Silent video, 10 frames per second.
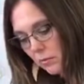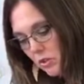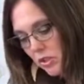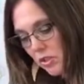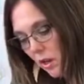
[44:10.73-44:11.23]

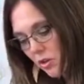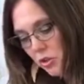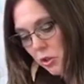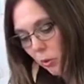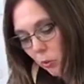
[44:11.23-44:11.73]
Just not
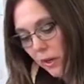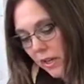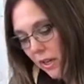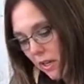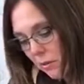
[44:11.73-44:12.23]
sure
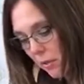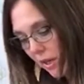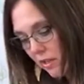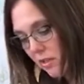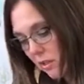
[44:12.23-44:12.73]
when,
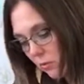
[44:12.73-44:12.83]
but